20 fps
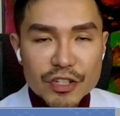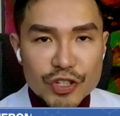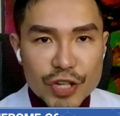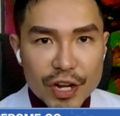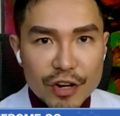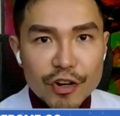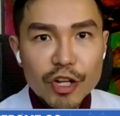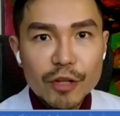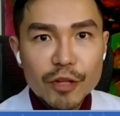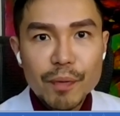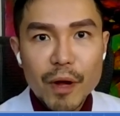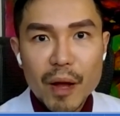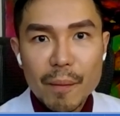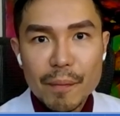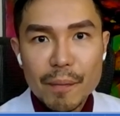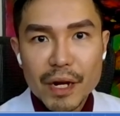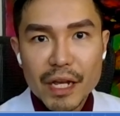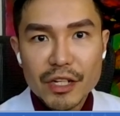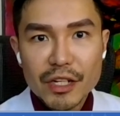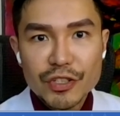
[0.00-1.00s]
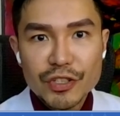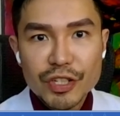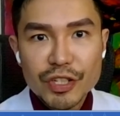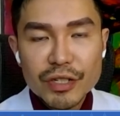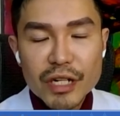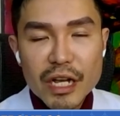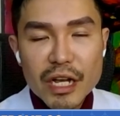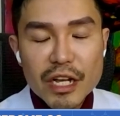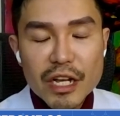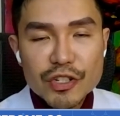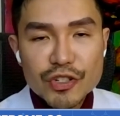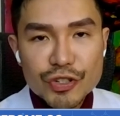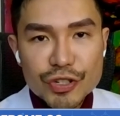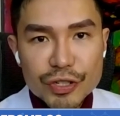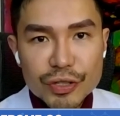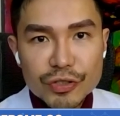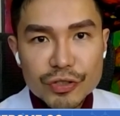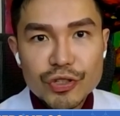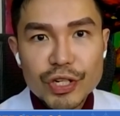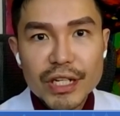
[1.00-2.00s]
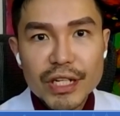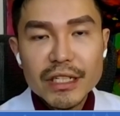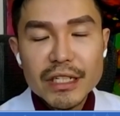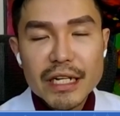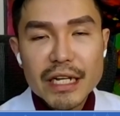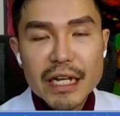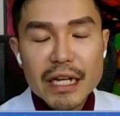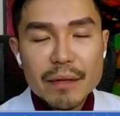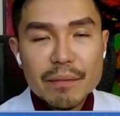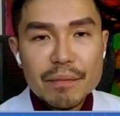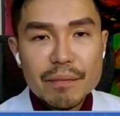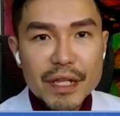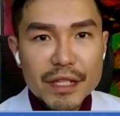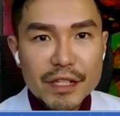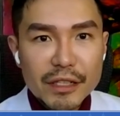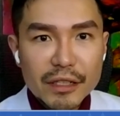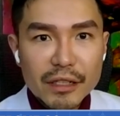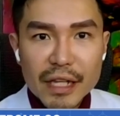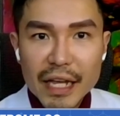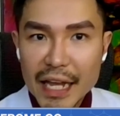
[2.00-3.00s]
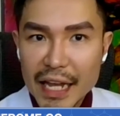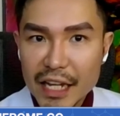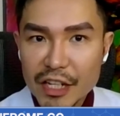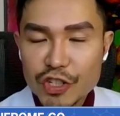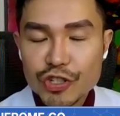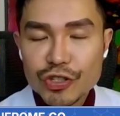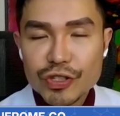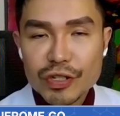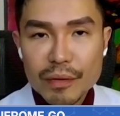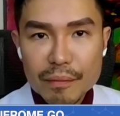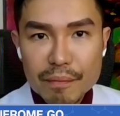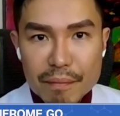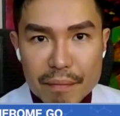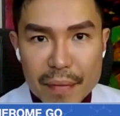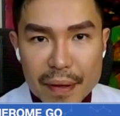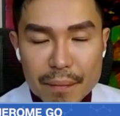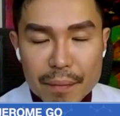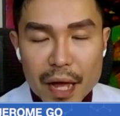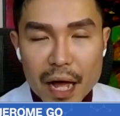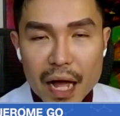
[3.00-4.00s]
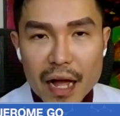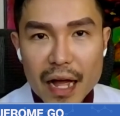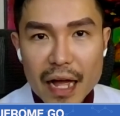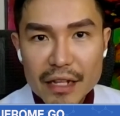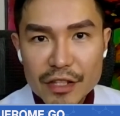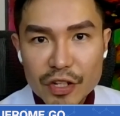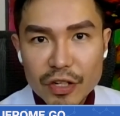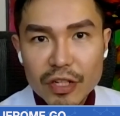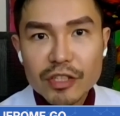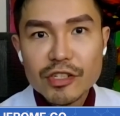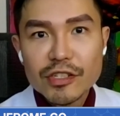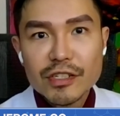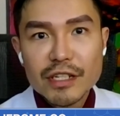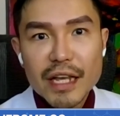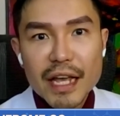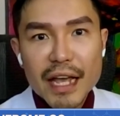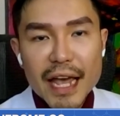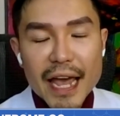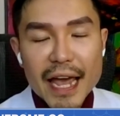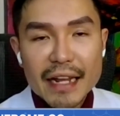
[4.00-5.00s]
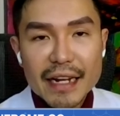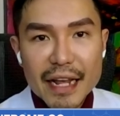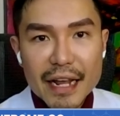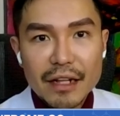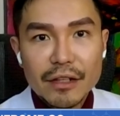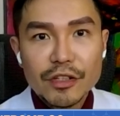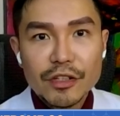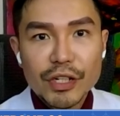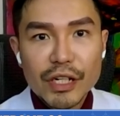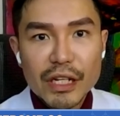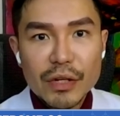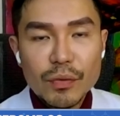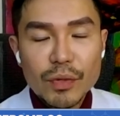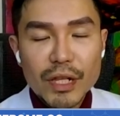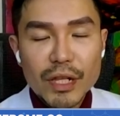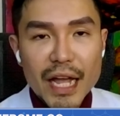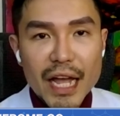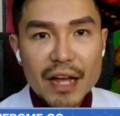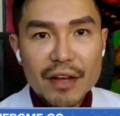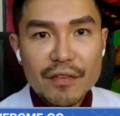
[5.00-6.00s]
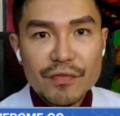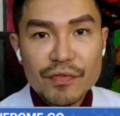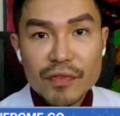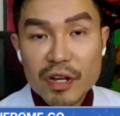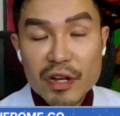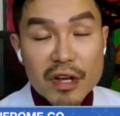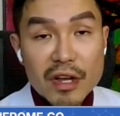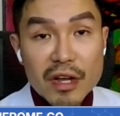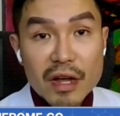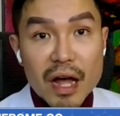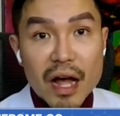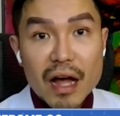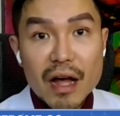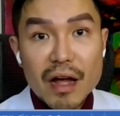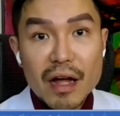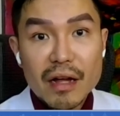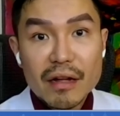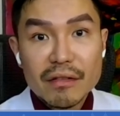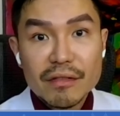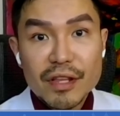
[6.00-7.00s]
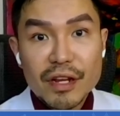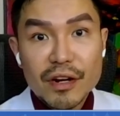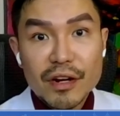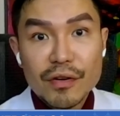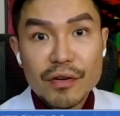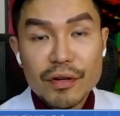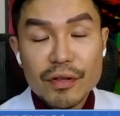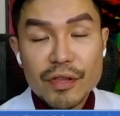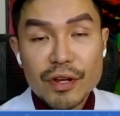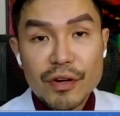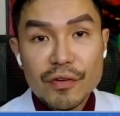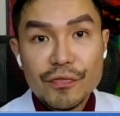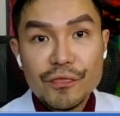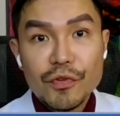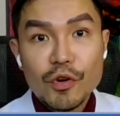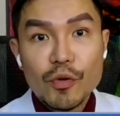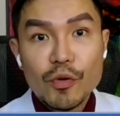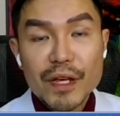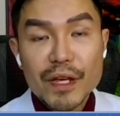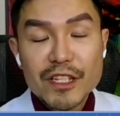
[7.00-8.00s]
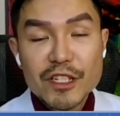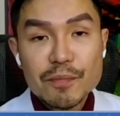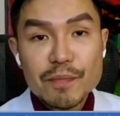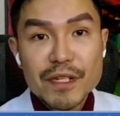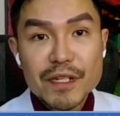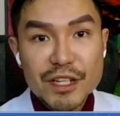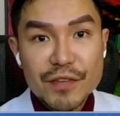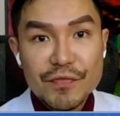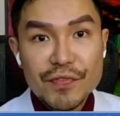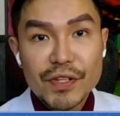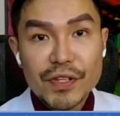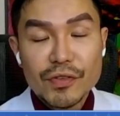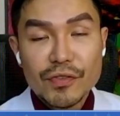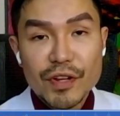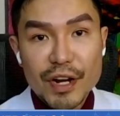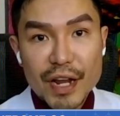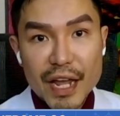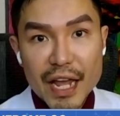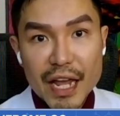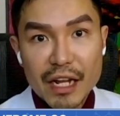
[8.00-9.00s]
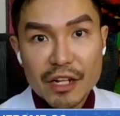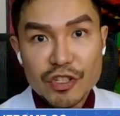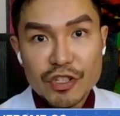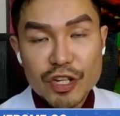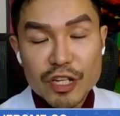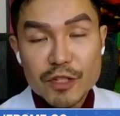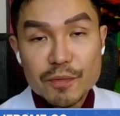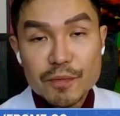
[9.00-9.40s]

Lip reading: the general population, children, middle-aged adults, and elderly will have their phobia specific to their age.